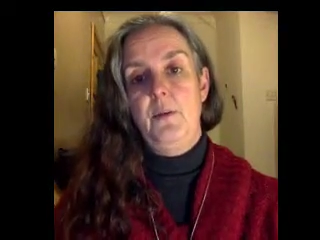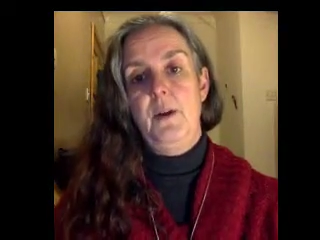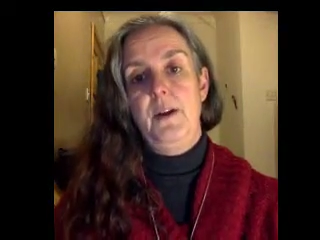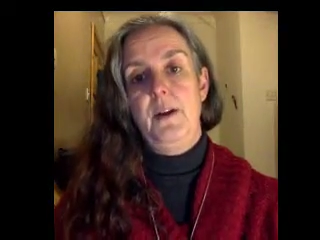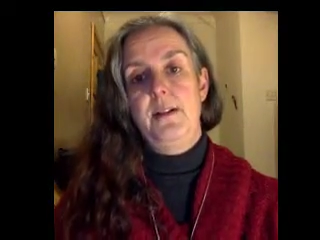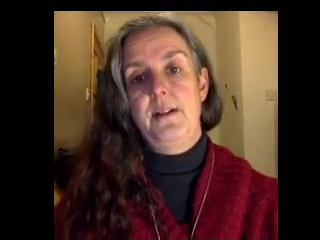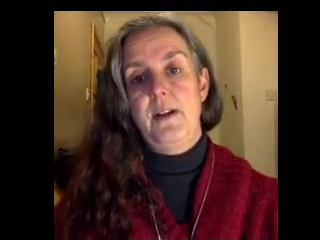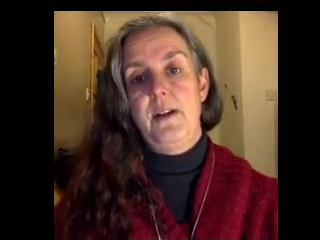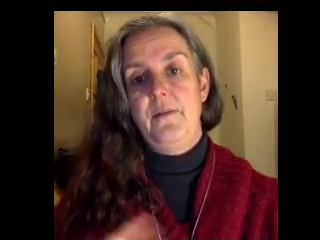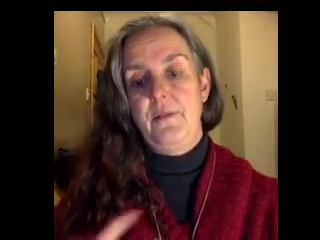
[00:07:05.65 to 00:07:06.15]

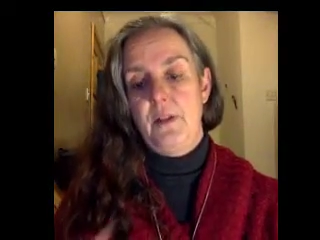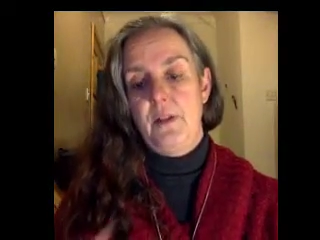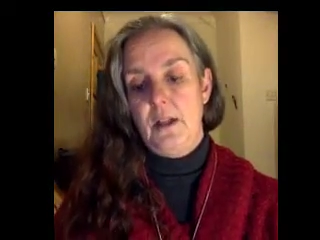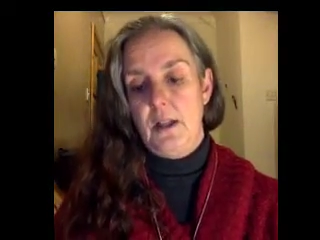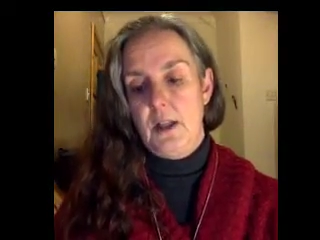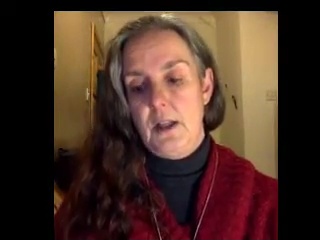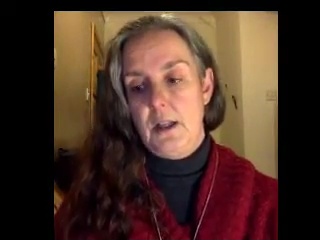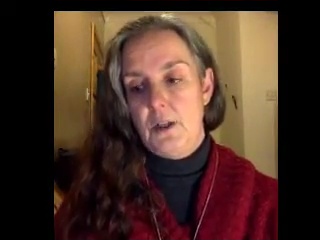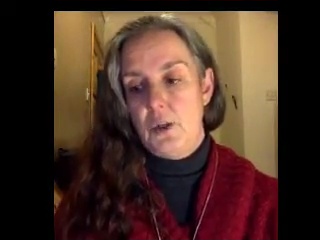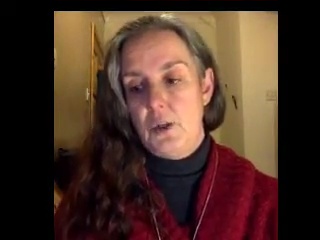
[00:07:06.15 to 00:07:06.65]
definitely
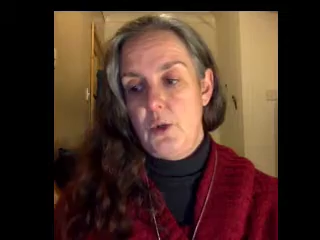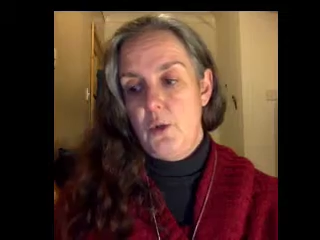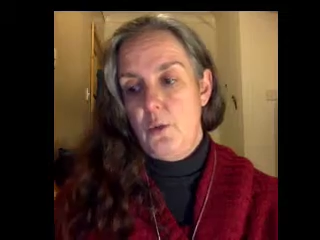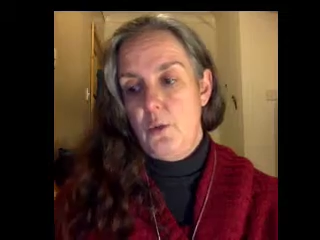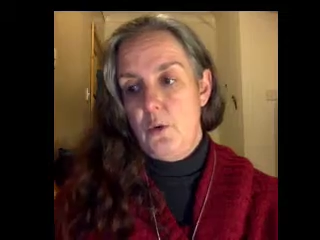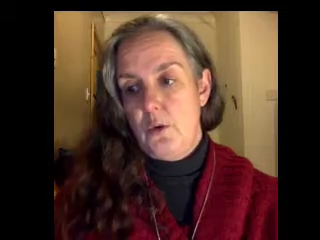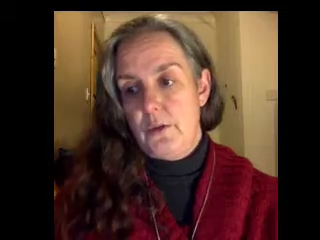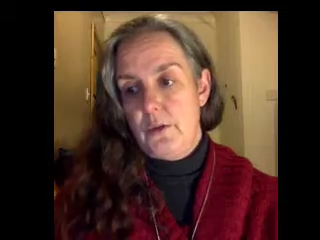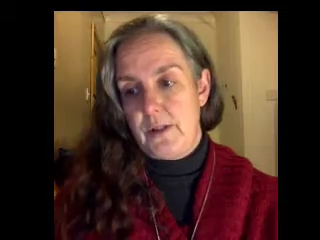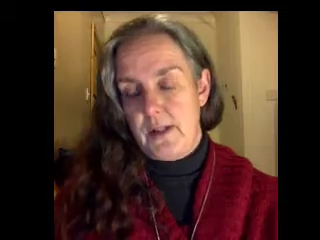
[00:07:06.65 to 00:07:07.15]

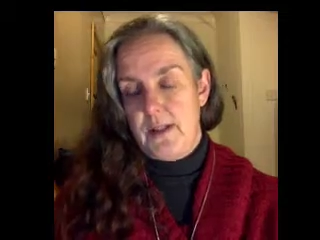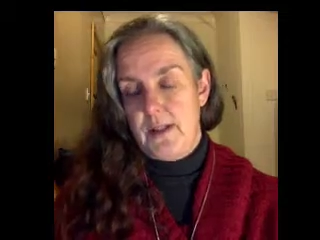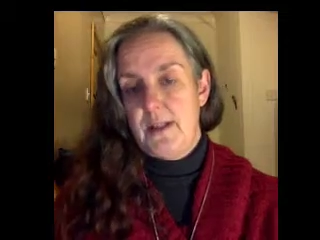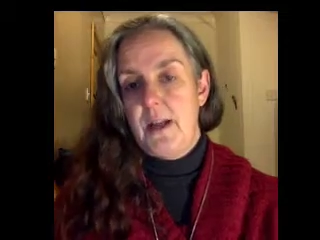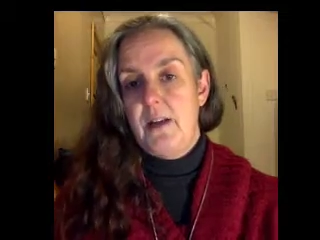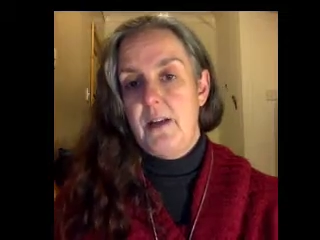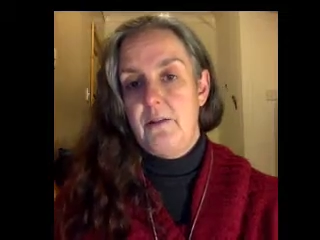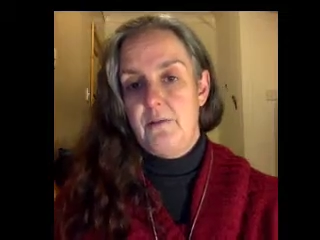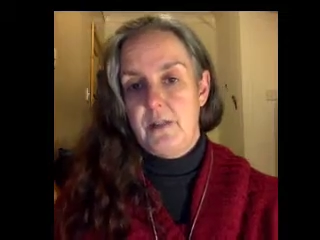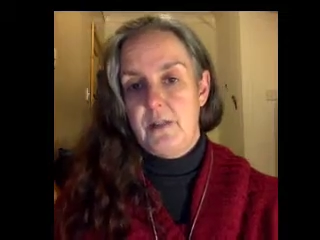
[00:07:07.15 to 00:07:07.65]
towards
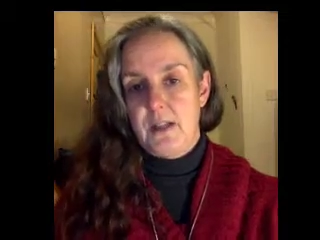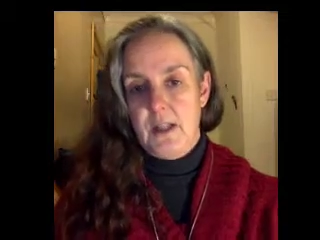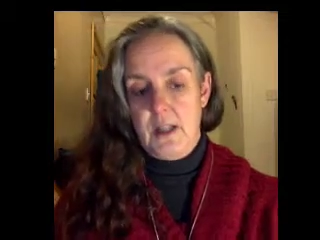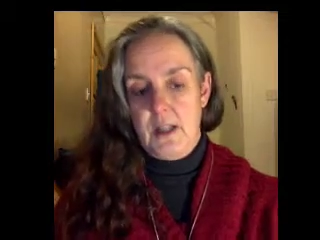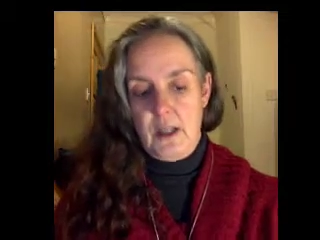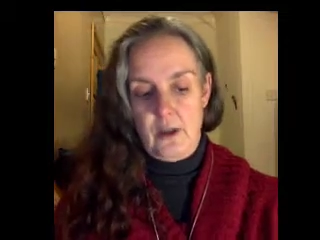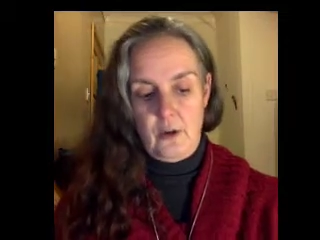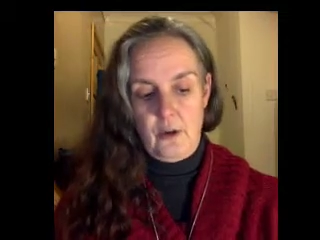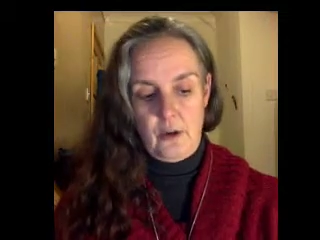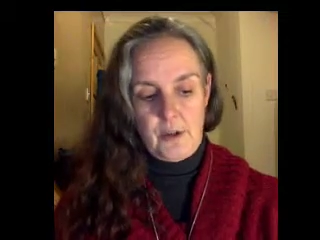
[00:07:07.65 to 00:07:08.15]
integrity and
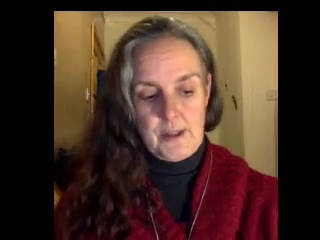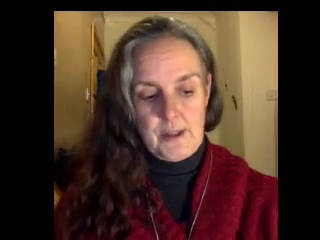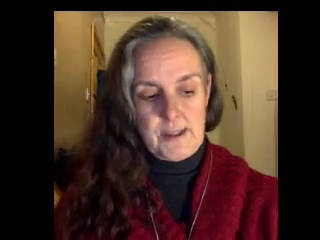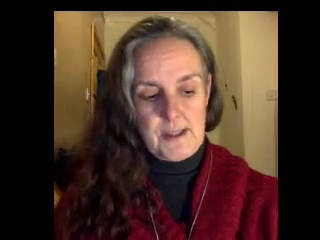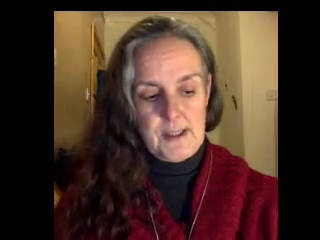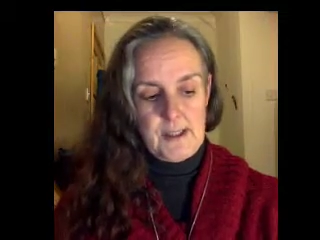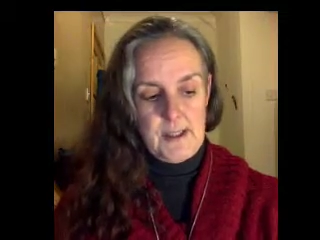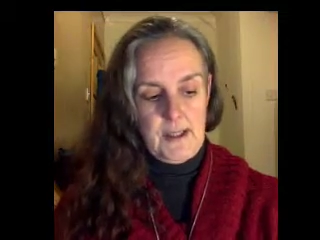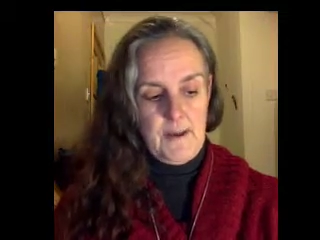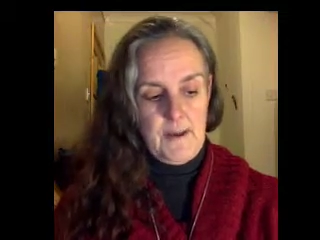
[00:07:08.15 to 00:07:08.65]
honesty.